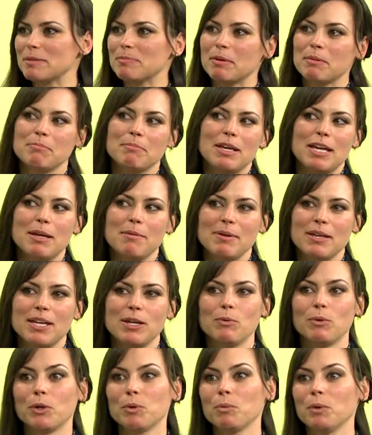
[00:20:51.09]
but maybe
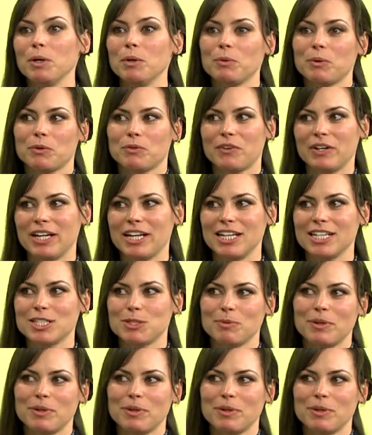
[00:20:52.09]
when we were raised,